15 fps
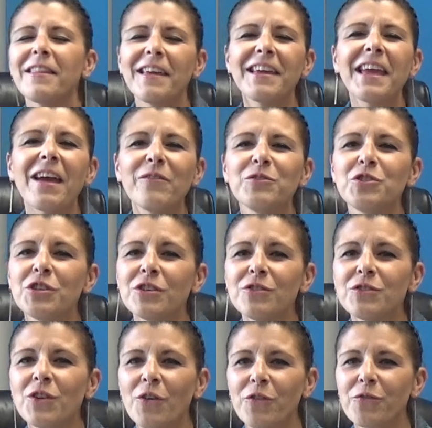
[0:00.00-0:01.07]
like have
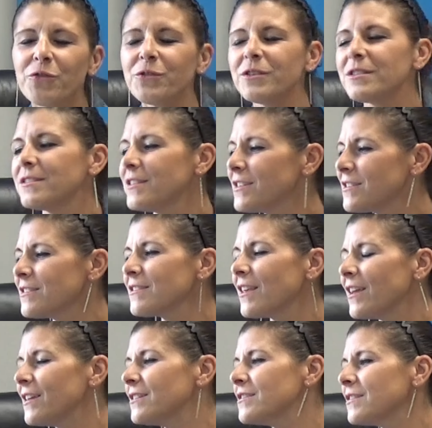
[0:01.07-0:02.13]
chills all through this. This is
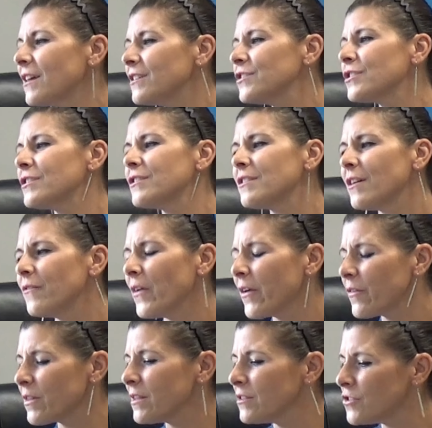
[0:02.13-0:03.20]
like such because of
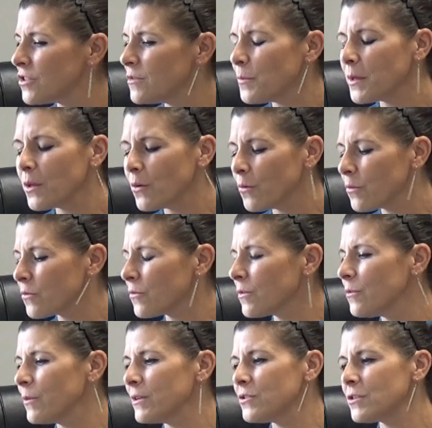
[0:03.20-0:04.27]
everything she's been going
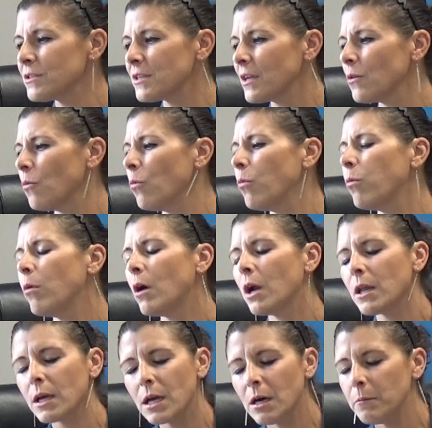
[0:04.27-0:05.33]
through, and just like
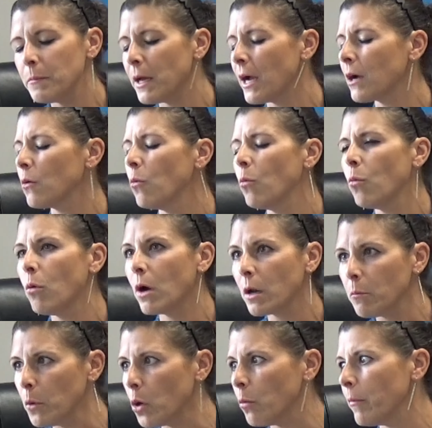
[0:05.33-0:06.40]
what a comeback, what
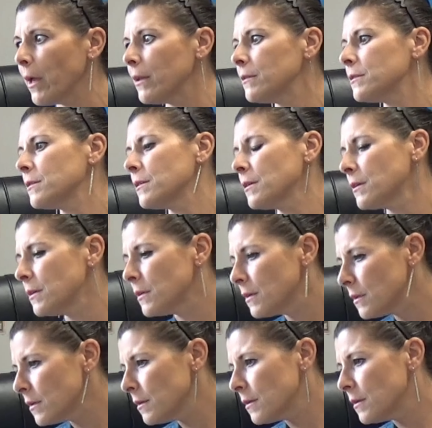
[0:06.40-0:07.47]
a moment.
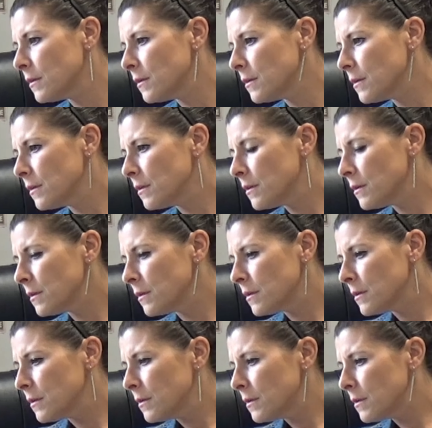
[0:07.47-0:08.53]

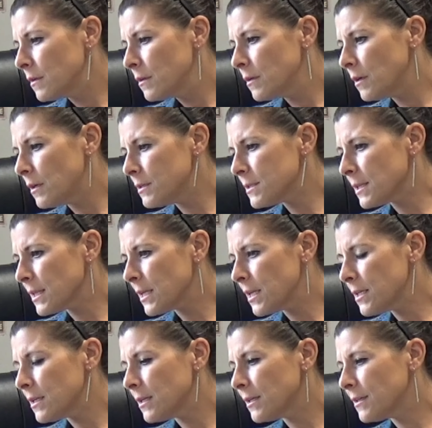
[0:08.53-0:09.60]
Oh, Celine.